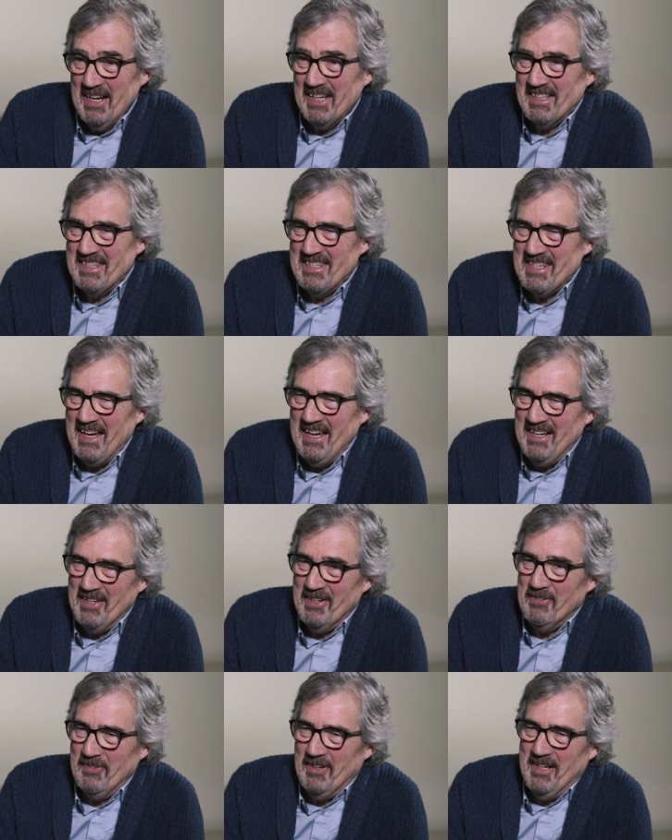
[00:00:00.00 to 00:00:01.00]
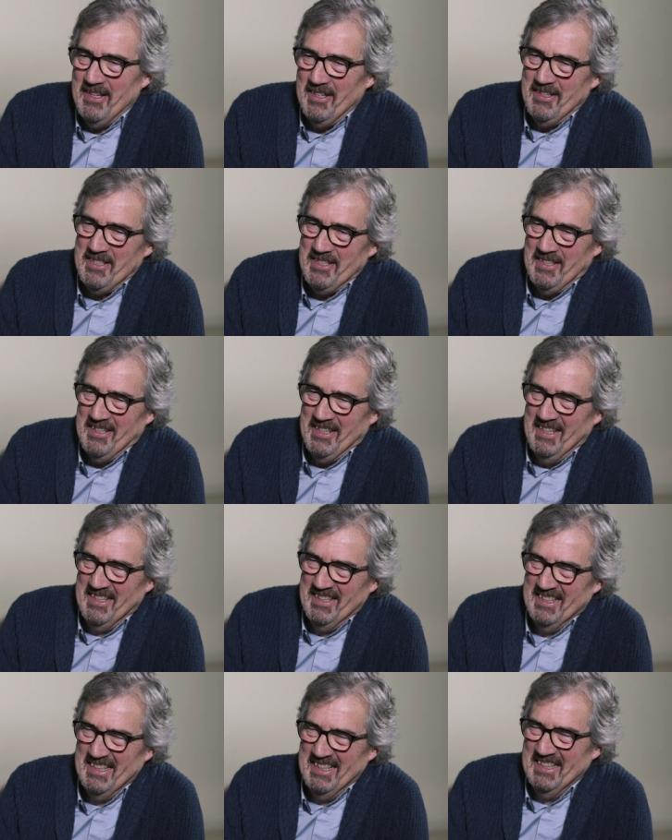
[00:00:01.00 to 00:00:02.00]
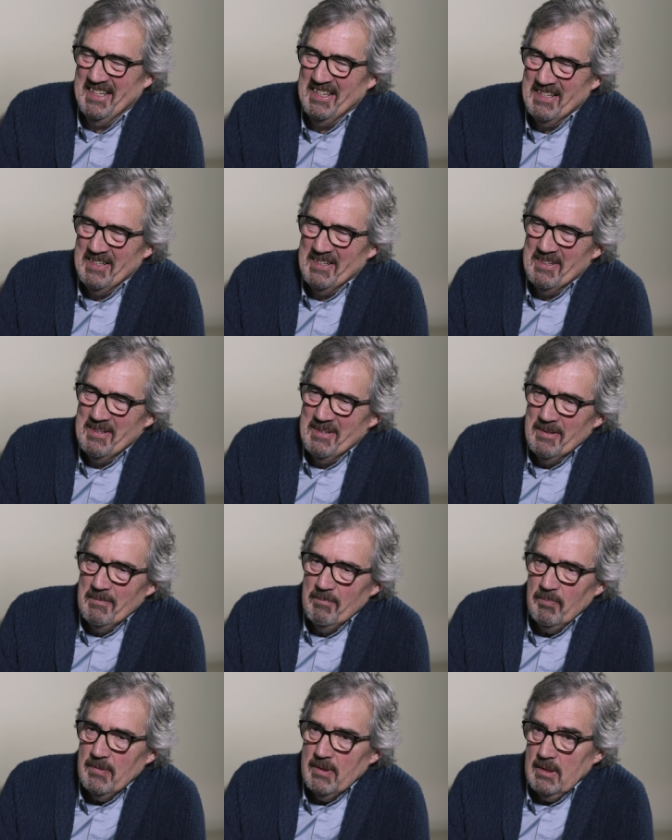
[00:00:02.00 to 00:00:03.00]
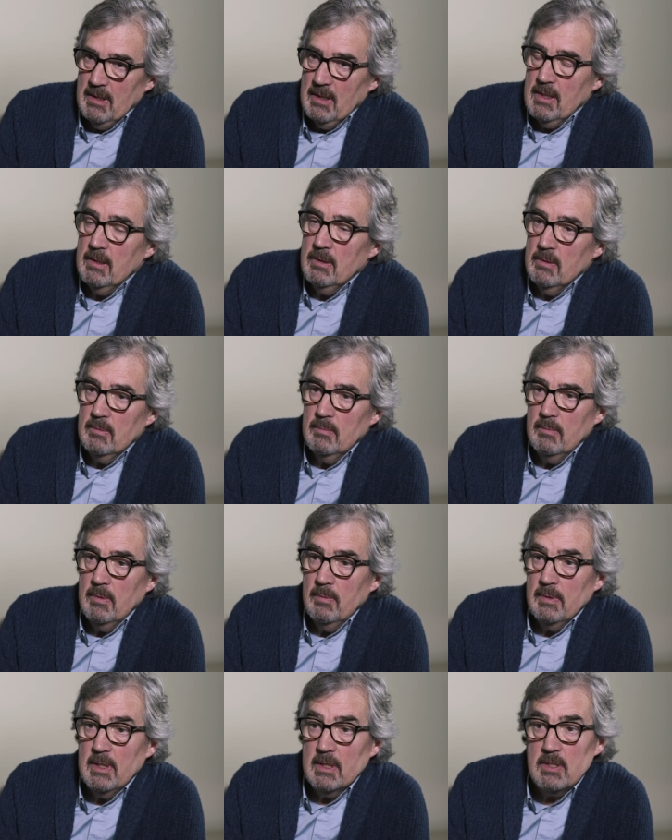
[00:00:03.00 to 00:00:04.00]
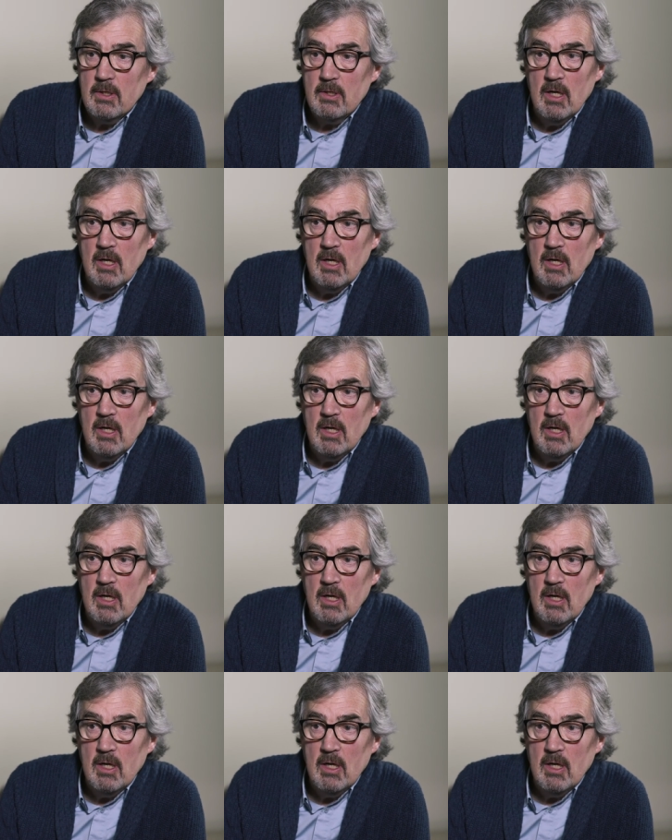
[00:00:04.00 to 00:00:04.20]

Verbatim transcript: reconcile your father to you. Isn't that something, though? Yeah. That's a